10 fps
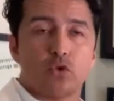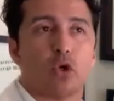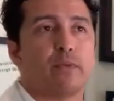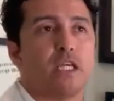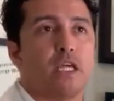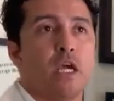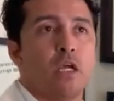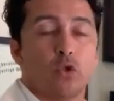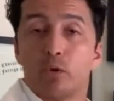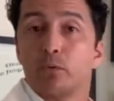Normally,
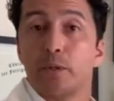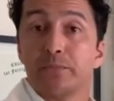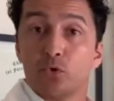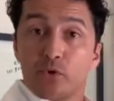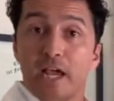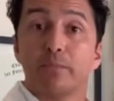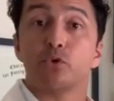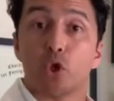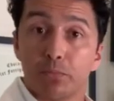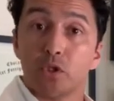normal people
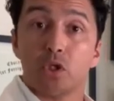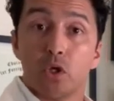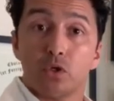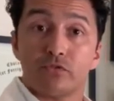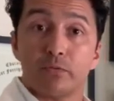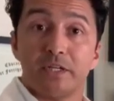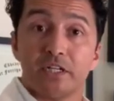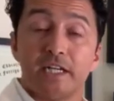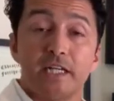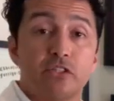reabsorb glucose from their
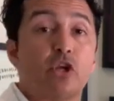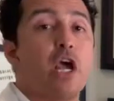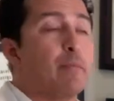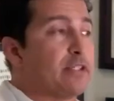kidneys,